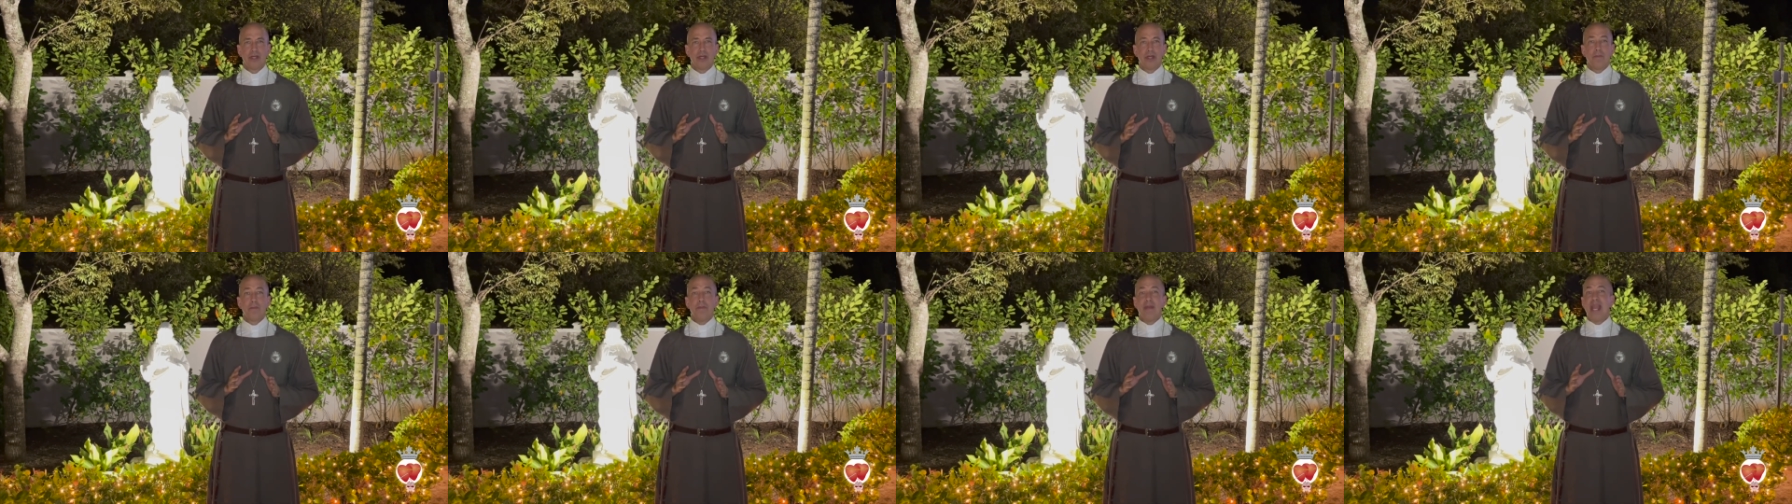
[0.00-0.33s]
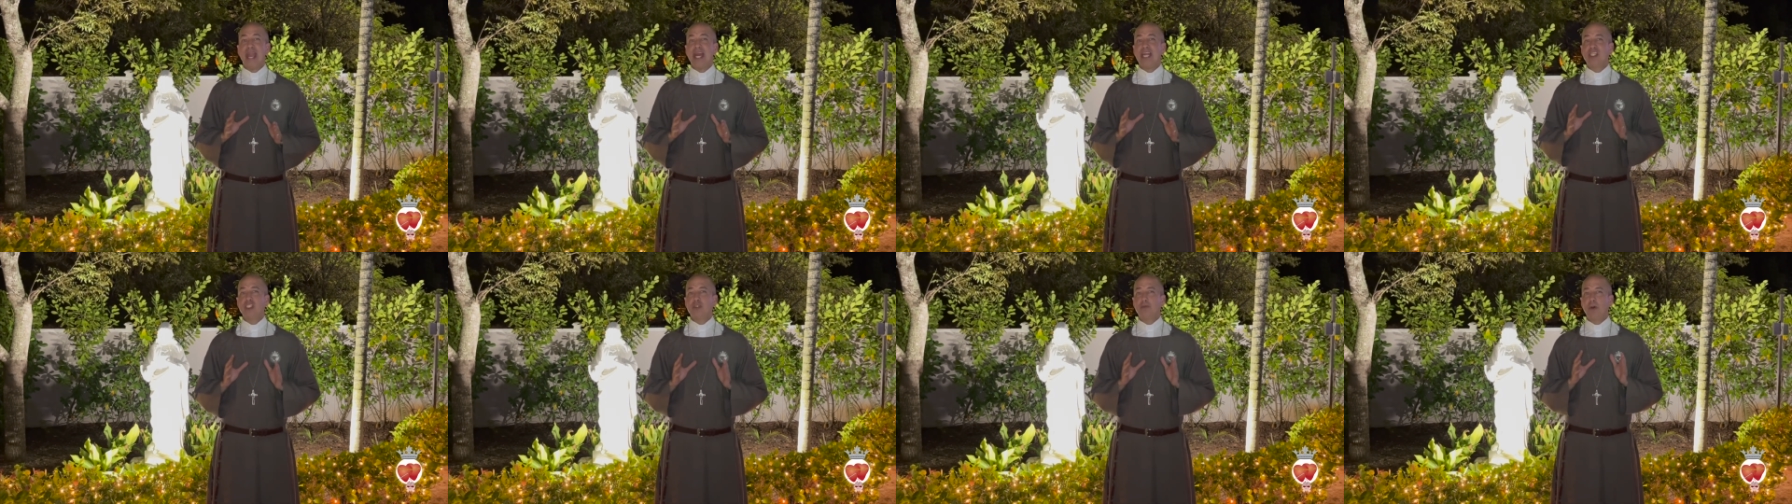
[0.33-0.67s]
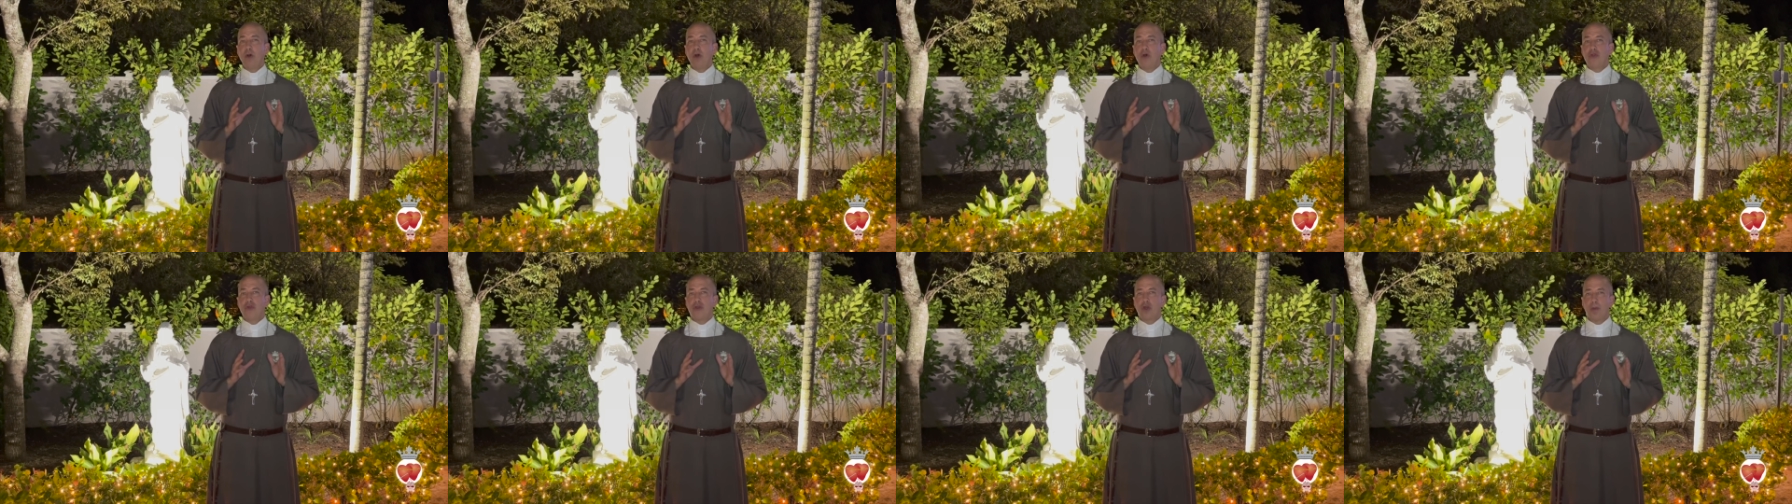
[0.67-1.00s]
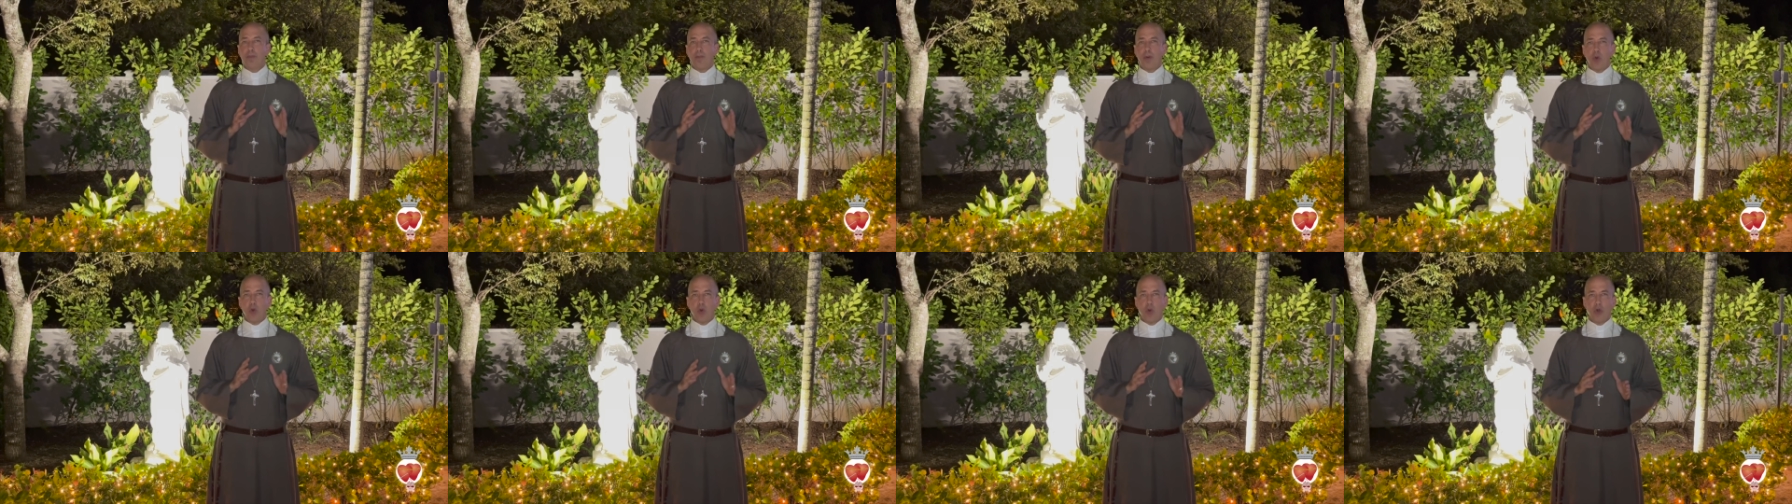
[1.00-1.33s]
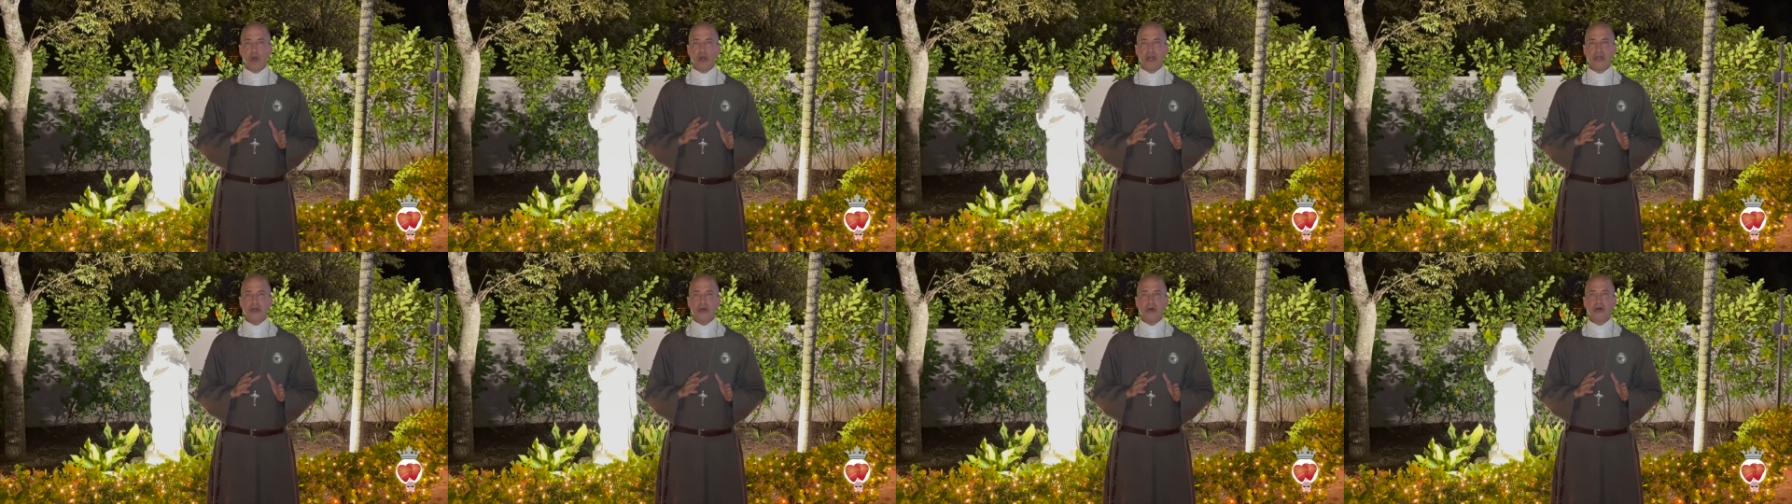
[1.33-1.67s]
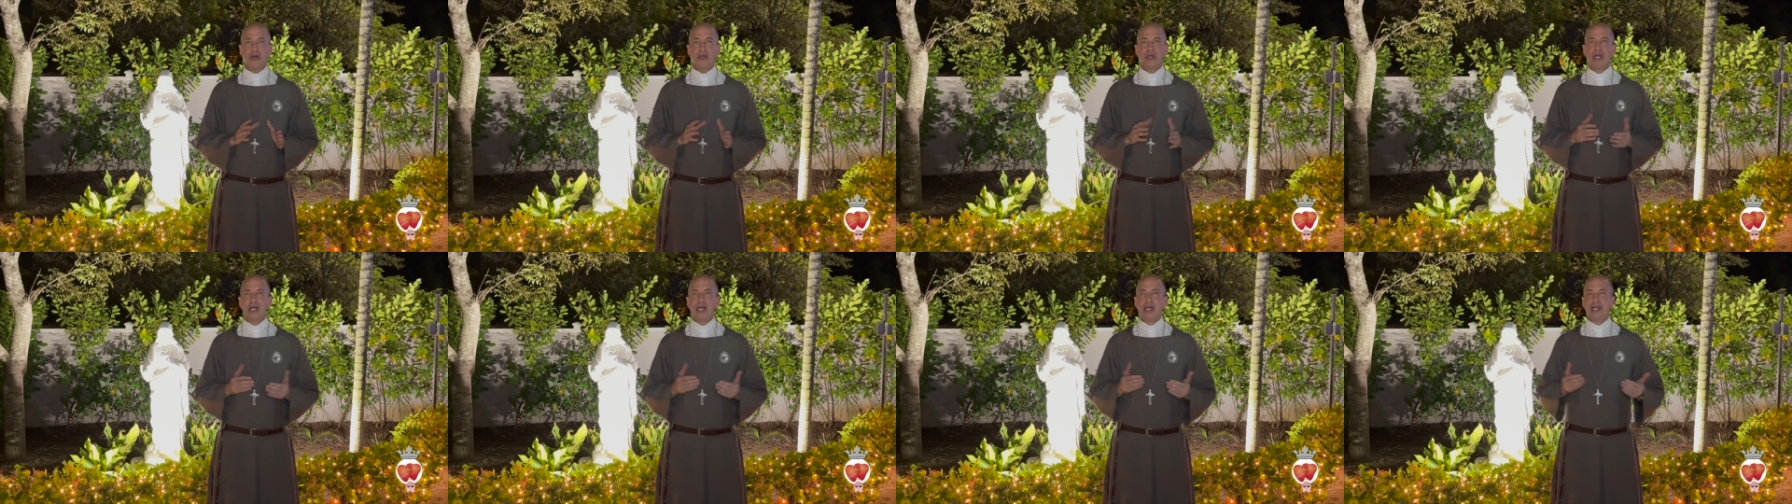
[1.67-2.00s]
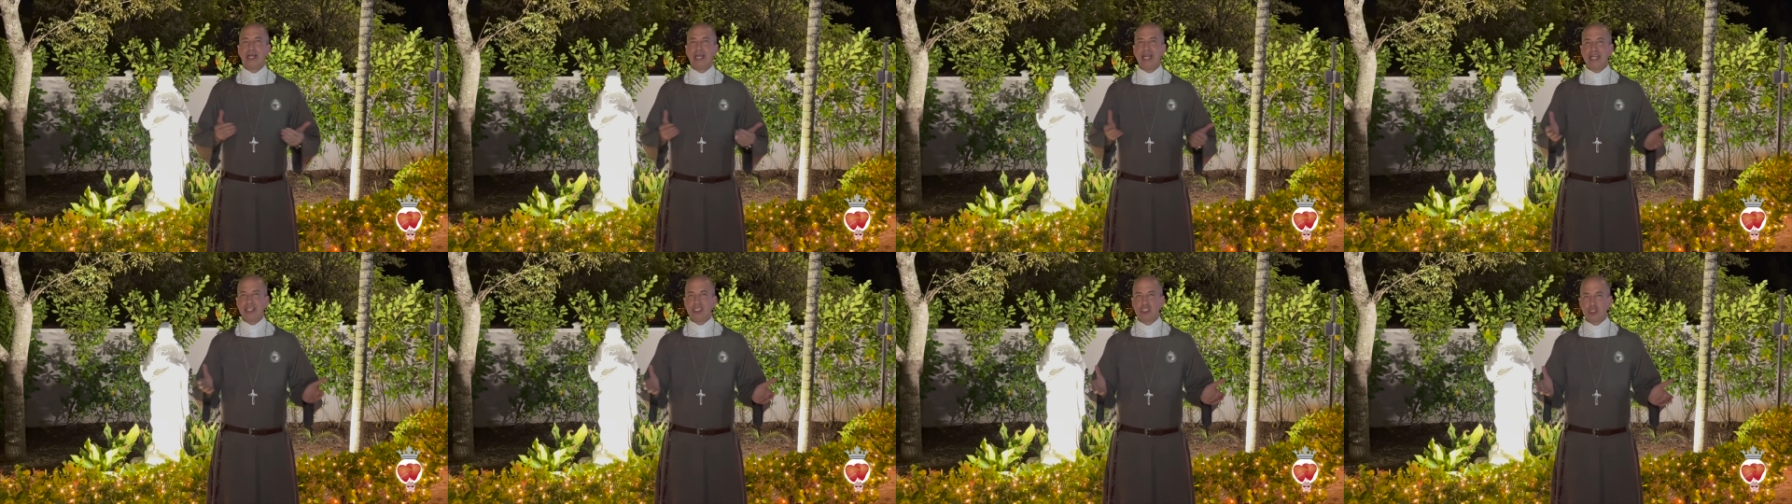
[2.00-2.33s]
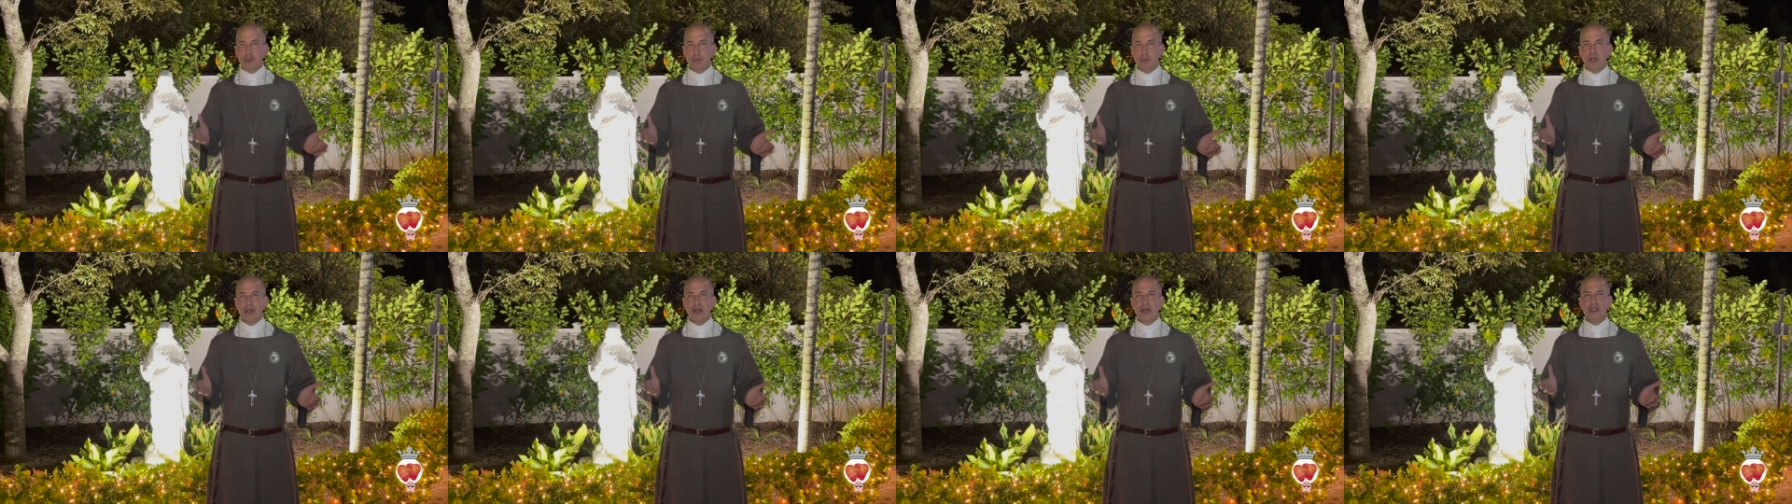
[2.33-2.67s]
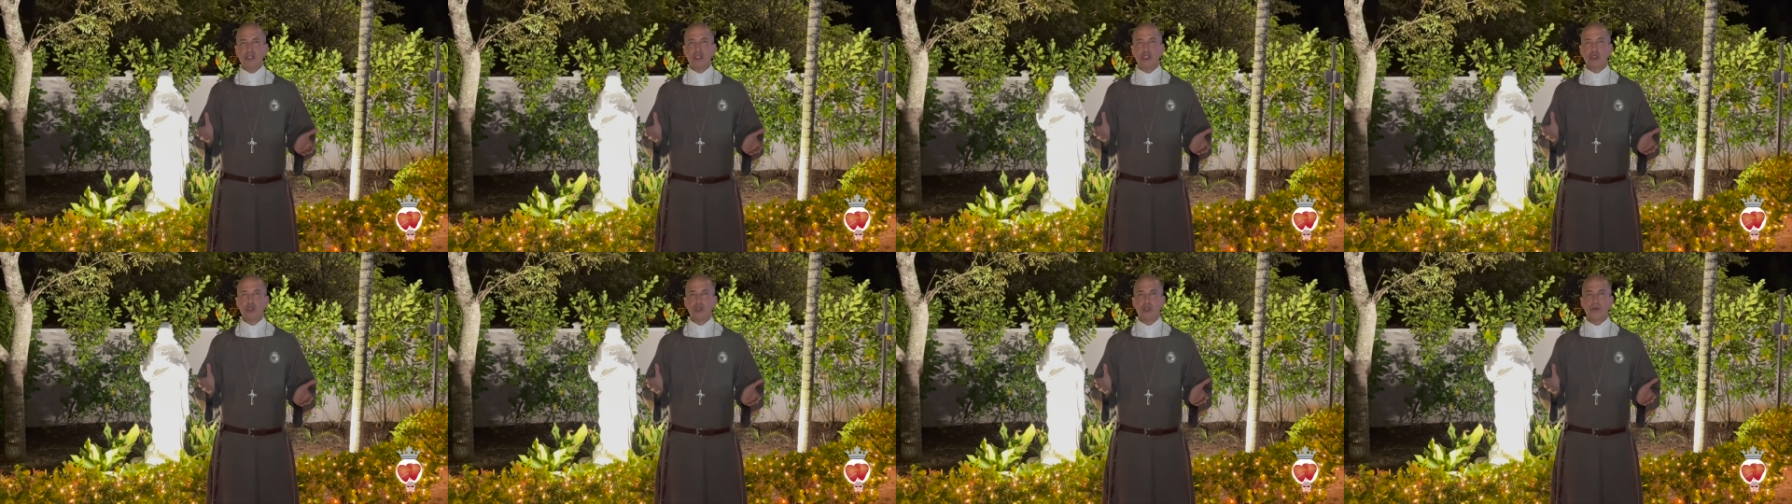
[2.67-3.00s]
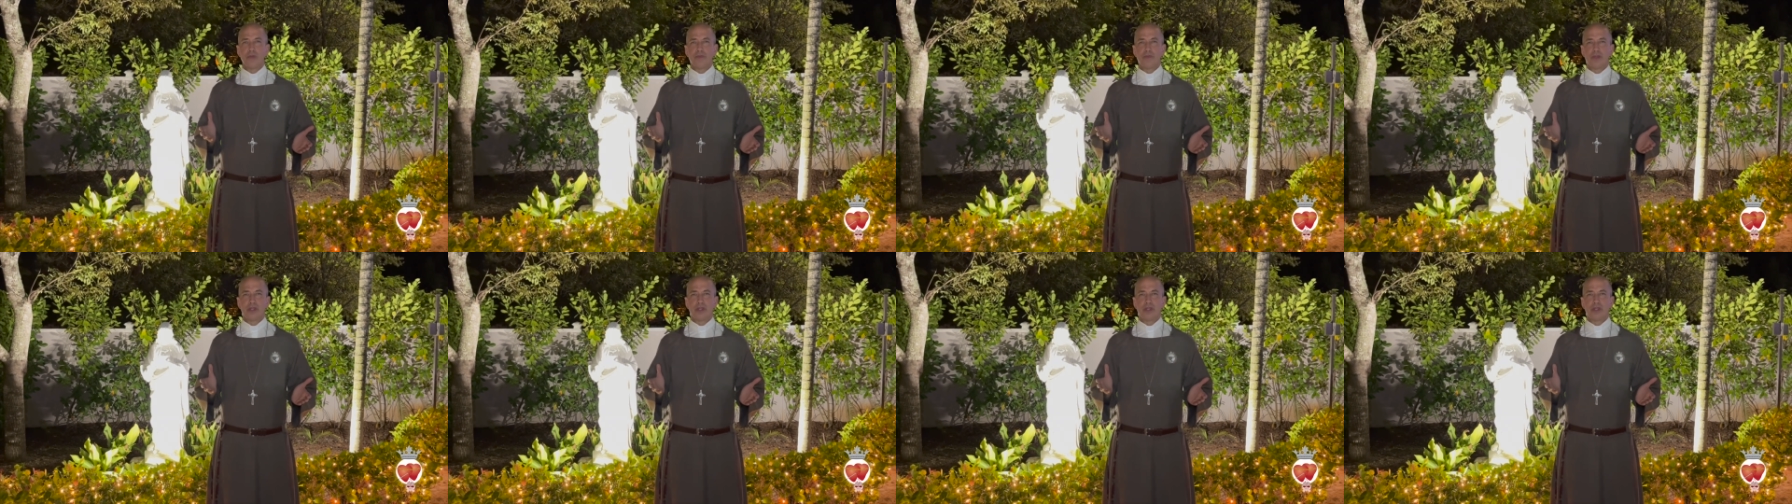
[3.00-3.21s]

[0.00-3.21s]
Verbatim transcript: Man is both corporeal and spiritual.